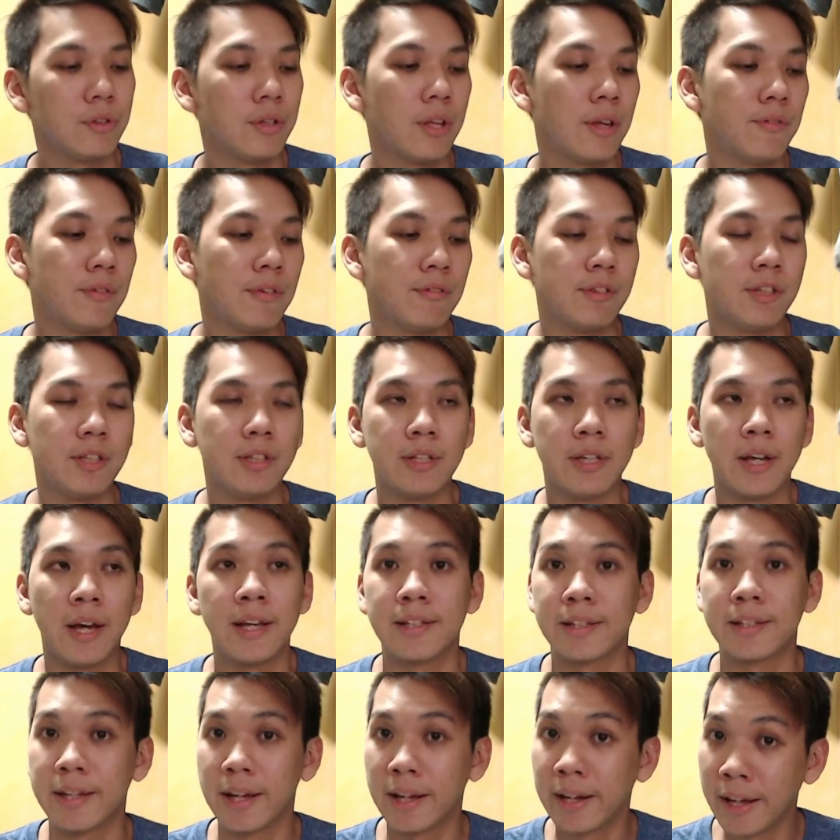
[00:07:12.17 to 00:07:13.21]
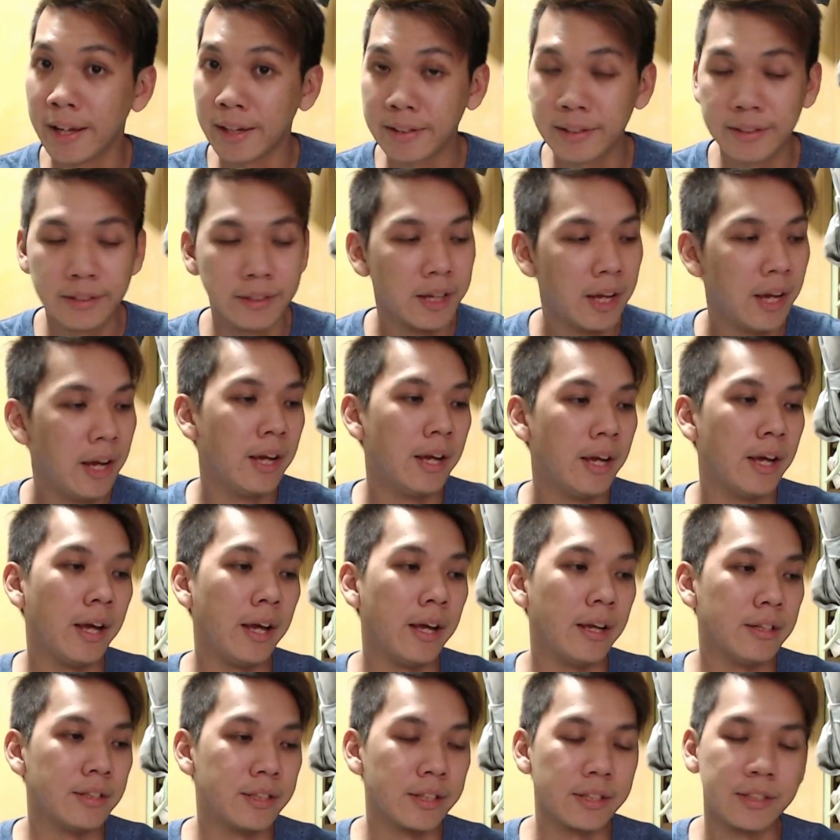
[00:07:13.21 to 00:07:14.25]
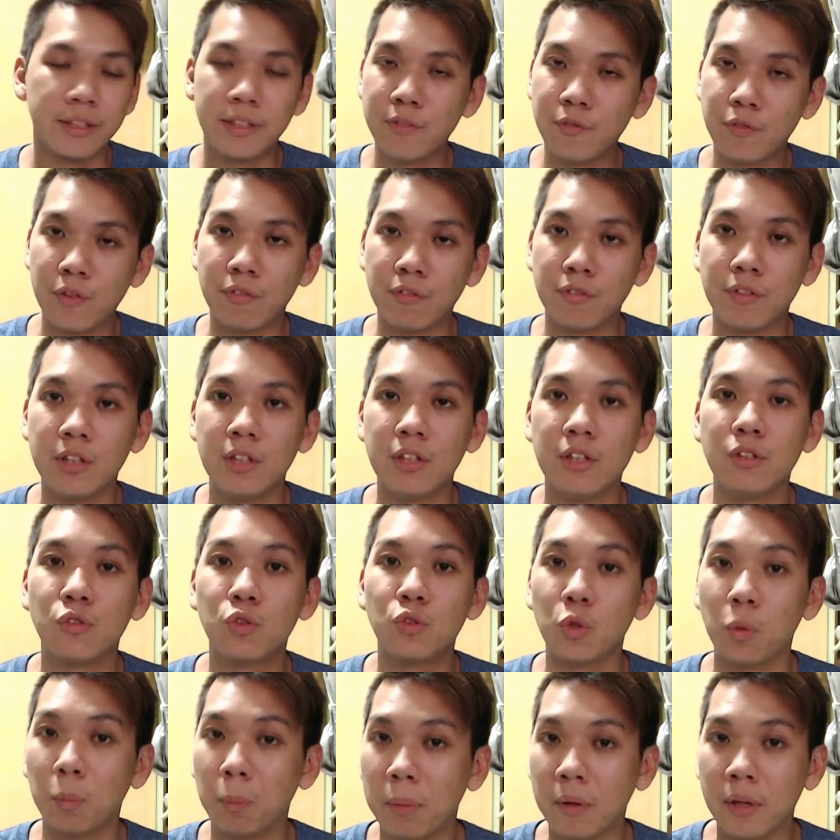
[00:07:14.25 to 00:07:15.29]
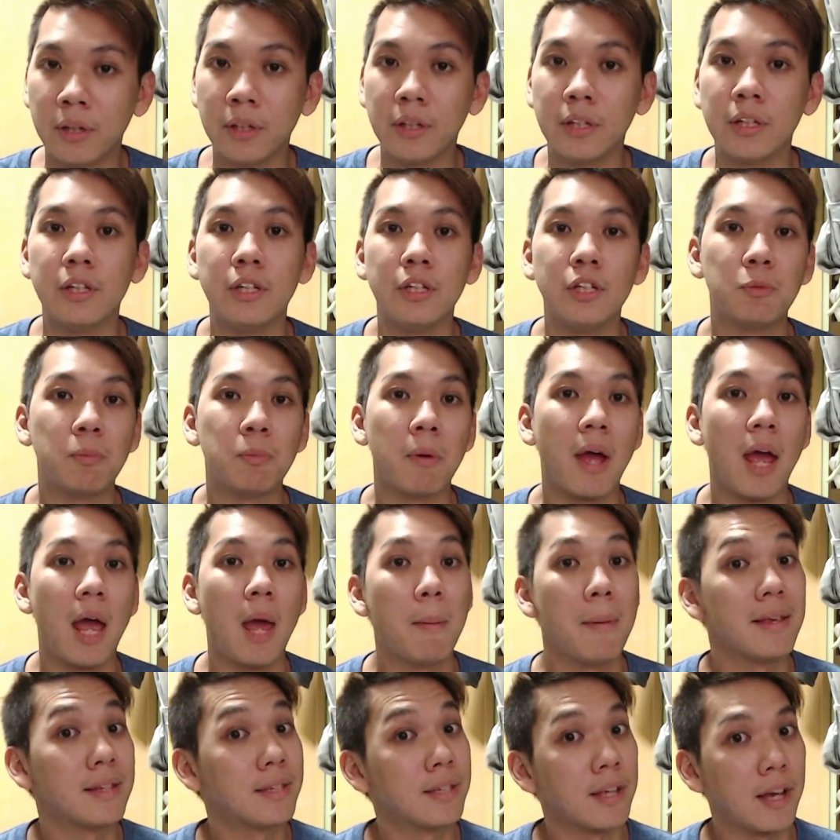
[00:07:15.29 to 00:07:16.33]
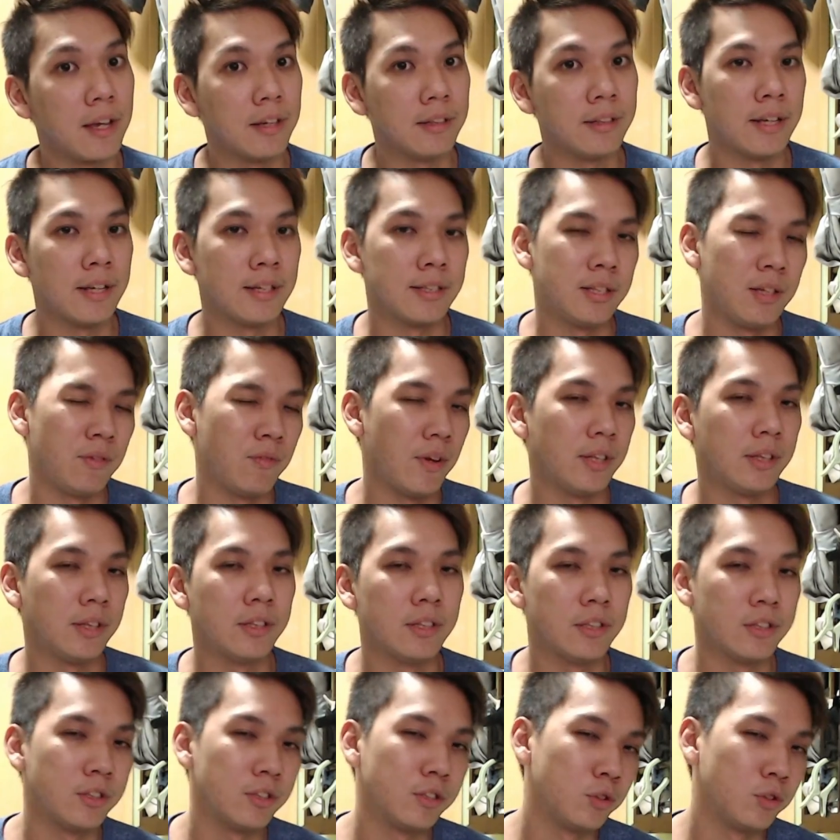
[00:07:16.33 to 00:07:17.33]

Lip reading: 1050 Ti is Galaxy, and 1650 Super is by MSI. That's the Ventus